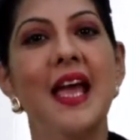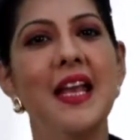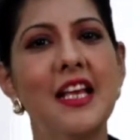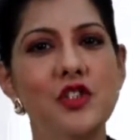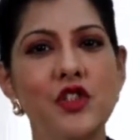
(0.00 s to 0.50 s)
In
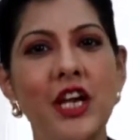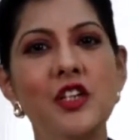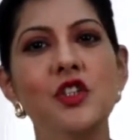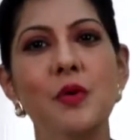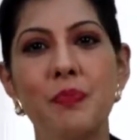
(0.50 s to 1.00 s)

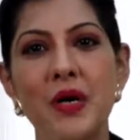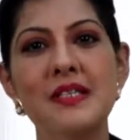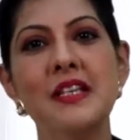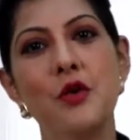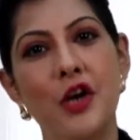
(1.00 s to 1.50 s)
exchange, the
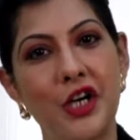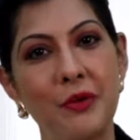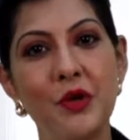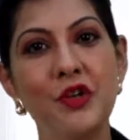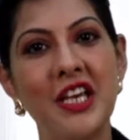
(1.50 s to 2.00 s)
person you are
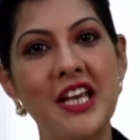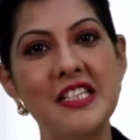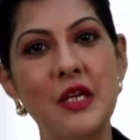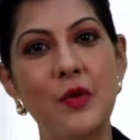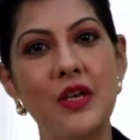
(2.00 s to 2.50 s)

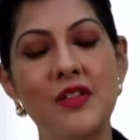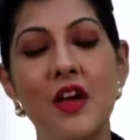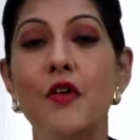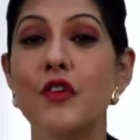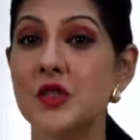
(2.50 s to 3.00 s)
communicating with
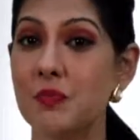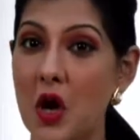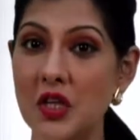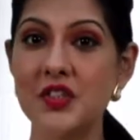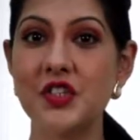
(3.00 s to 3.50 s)

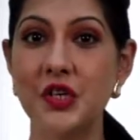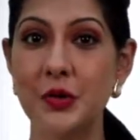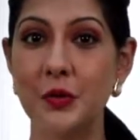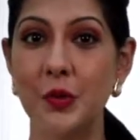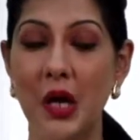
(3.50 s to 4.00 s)
responds to
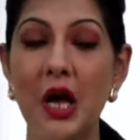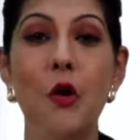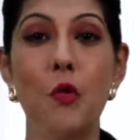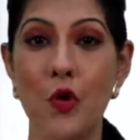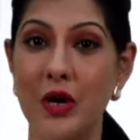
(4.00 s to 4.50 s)
you,
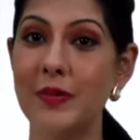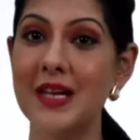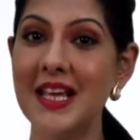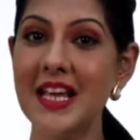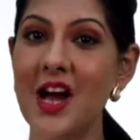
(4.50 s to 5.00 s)

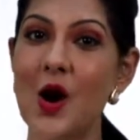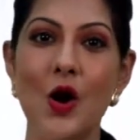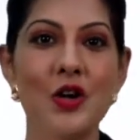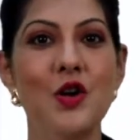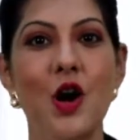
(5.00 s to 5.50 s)
verbally
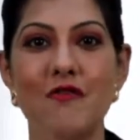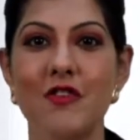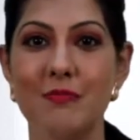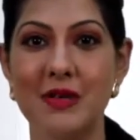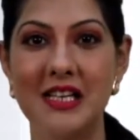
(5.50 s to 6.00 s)
or
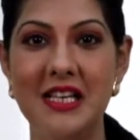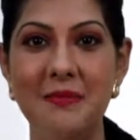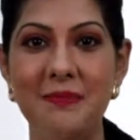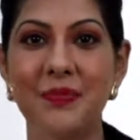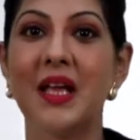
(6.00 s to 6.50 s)
non-verbally,
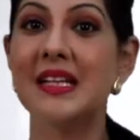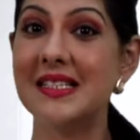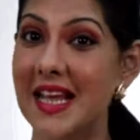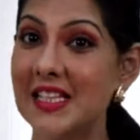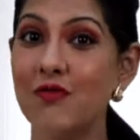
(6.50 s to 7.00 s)

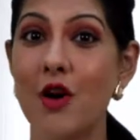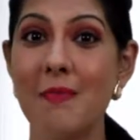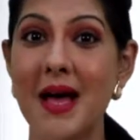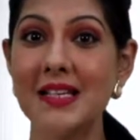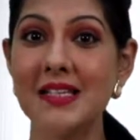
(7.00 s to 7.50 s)
text
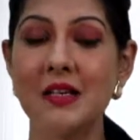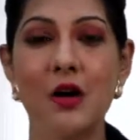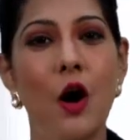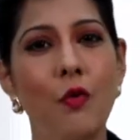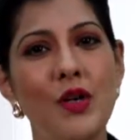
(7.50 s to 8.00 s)
format
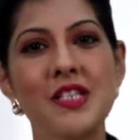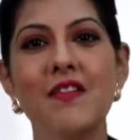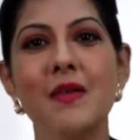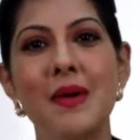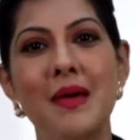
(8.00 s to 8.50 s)
or
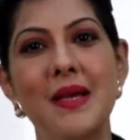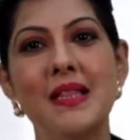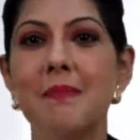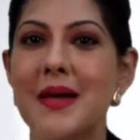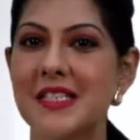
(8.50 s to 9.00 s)
whatever may be
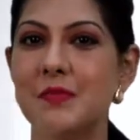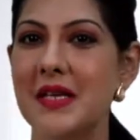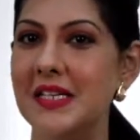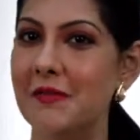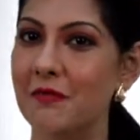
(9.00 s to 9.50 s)
the best
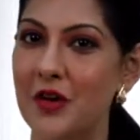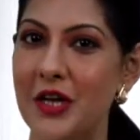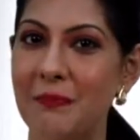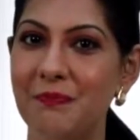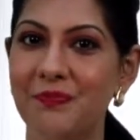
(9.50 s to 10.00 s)
medium for him.